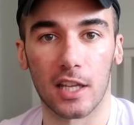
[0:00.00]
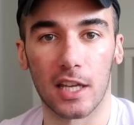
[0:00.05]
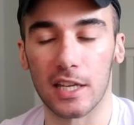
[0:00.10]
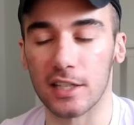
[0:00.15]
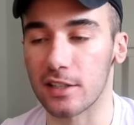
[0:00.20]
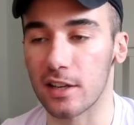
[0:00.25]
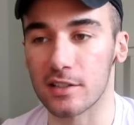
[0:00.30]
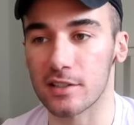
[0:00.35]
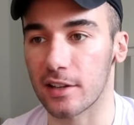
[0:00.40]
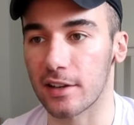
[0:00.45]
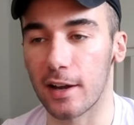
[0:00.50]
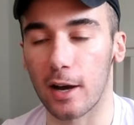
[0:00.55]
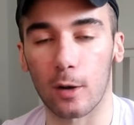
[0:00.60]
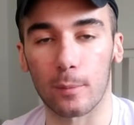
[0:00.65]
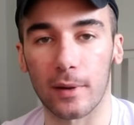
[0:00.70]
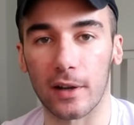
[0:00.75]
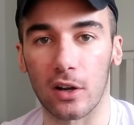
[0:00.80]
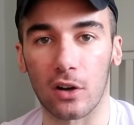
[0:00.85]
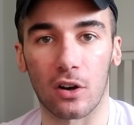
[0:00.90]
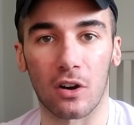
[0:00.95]
It doesn't
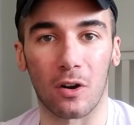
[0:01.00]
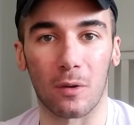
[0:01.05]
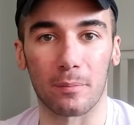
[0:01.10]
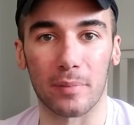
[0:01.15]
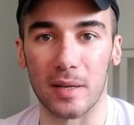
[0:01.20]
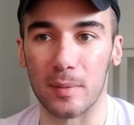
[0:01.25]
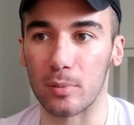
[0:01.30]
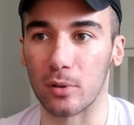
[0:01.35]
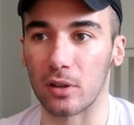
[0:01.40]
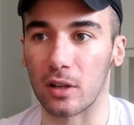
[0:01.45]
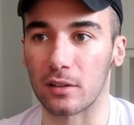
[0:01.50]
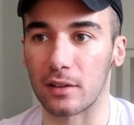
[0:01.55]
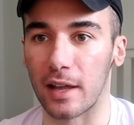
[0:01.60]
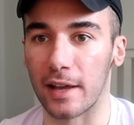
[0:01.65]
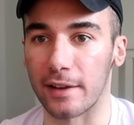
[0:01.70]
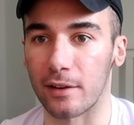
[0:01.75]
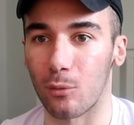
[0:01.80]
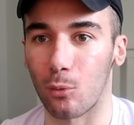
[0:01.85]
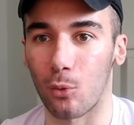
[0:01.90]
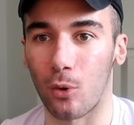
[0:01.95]
help at all. People are
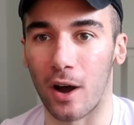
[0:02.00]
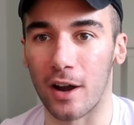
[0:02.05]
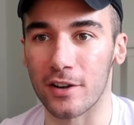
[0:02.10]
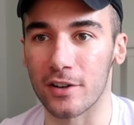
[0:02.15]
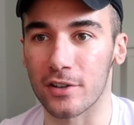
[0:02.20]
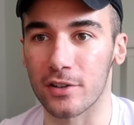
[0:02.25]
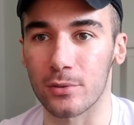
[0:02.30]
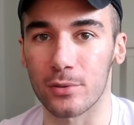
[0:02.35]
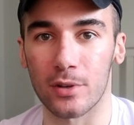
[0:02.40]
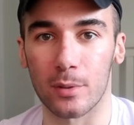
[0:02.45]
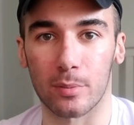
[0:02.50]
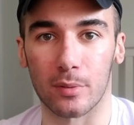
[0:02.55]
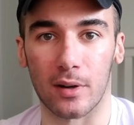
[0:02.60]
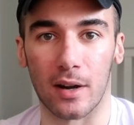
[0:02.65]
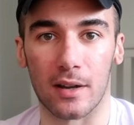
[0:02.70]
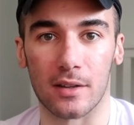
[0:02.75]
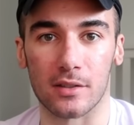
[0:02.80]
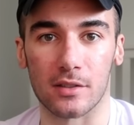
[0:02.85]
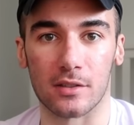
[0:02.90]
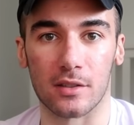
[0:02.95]
like, why are you
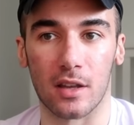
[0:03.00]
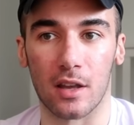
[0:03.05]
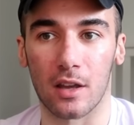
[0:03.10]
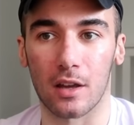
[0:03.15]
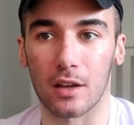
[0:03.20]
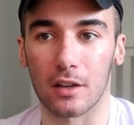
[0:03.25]
depressed?